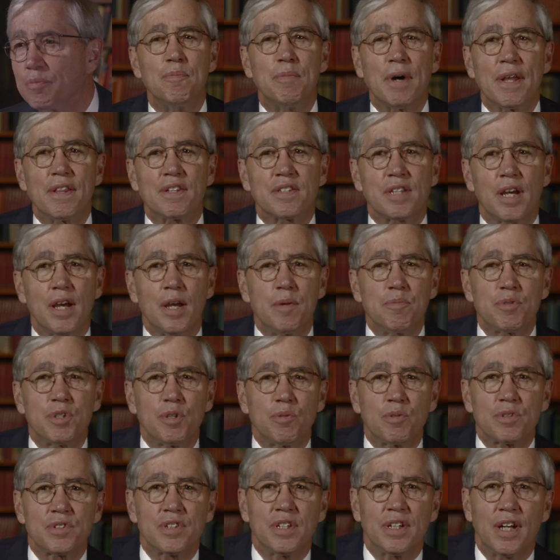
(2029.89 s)
By the time
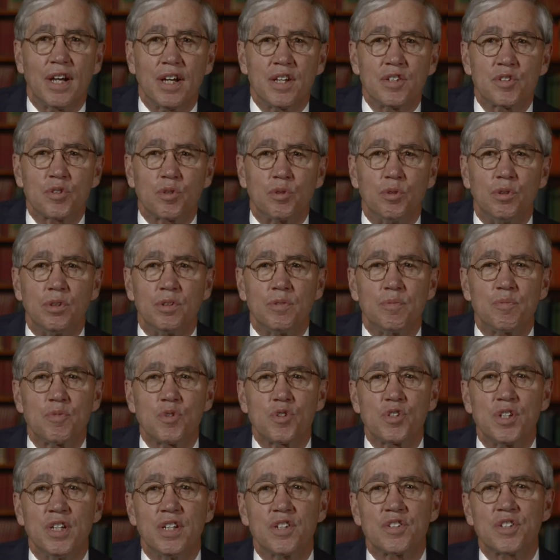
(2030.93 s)
she was in high school,
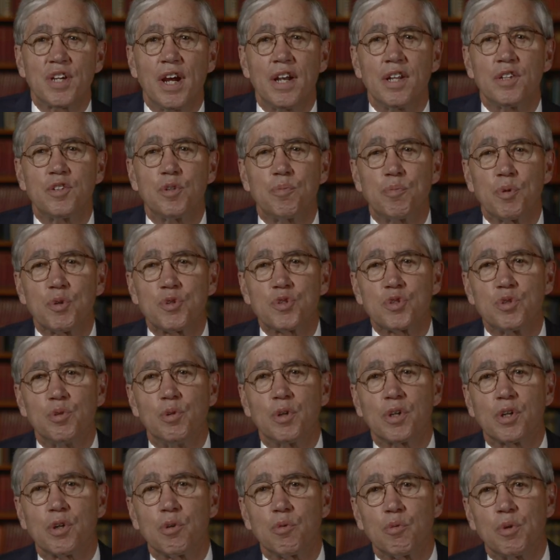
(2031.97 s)
she decided to
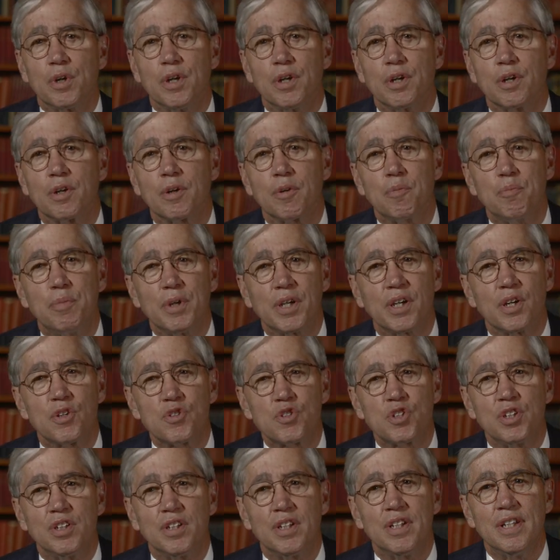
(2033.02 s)
pursue a career
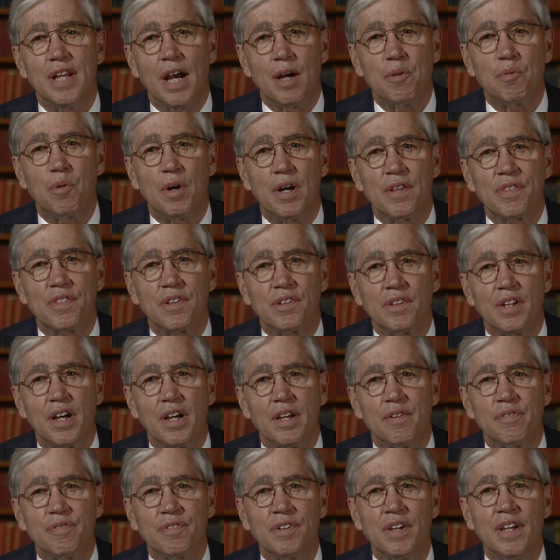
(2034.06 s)
because she did not want the
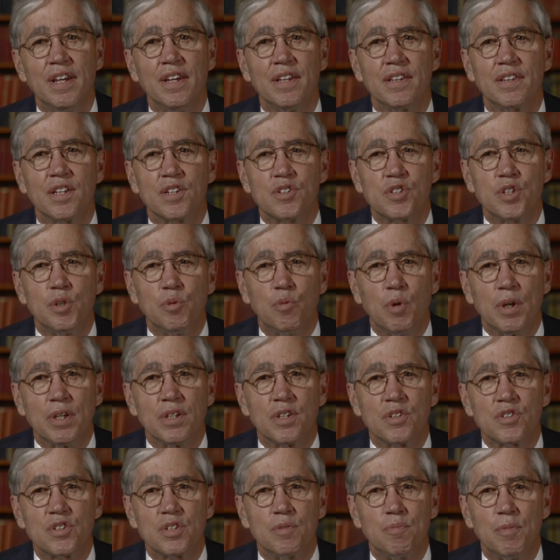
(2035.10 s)
life that she
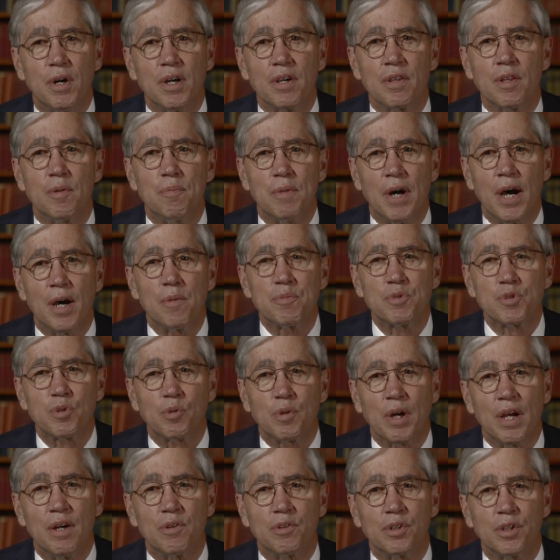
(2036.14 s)
witnessed among the moms
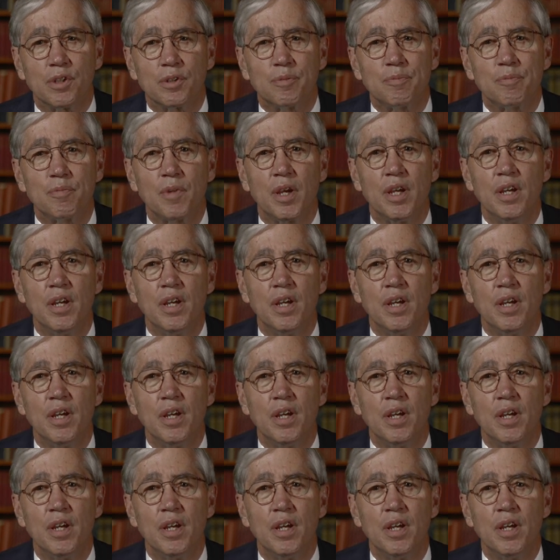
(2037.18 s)
around her.